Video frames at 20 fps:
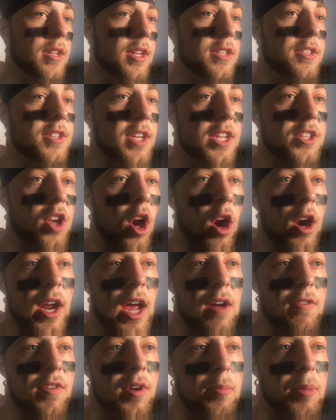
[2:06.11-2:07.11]
it's it's hard
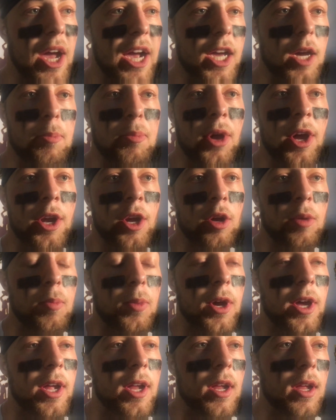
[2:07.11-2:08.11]
having a backup punter,
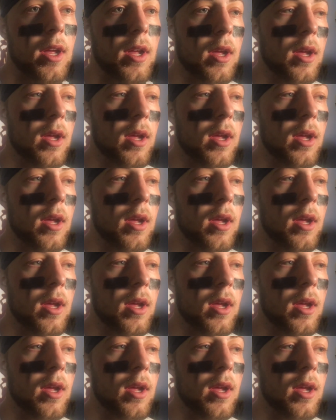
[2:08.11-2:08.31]
but